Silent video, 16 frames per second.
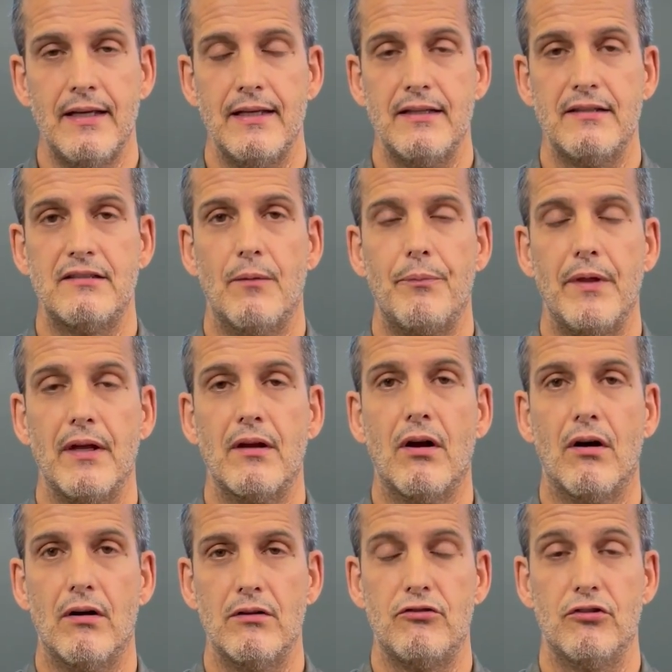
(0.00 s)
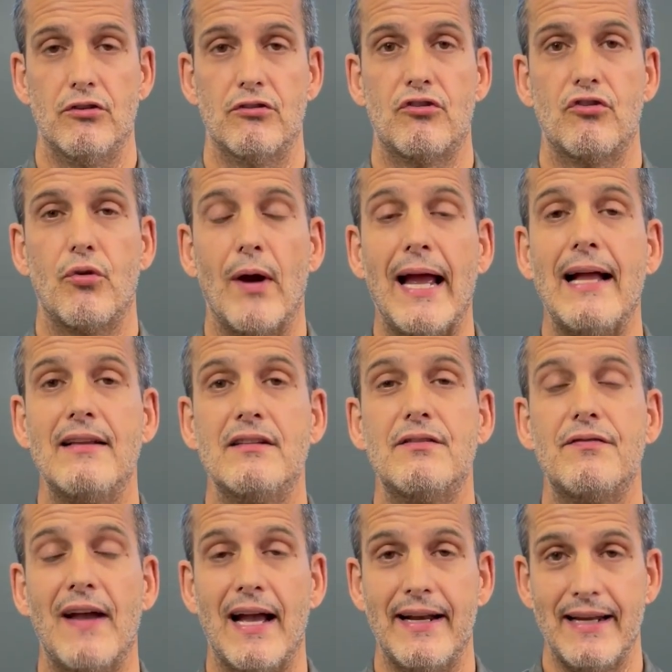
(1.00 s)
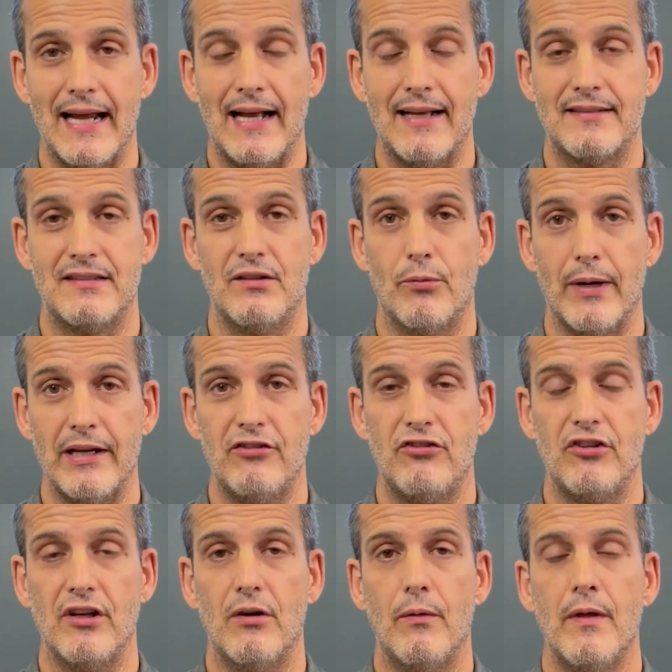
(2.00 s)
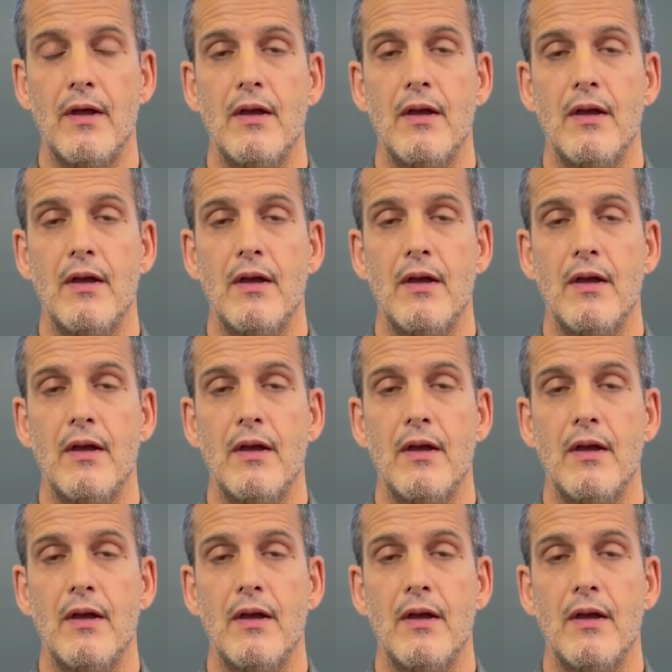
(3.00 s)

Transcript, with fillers: is something called your trans fatty acid ratio.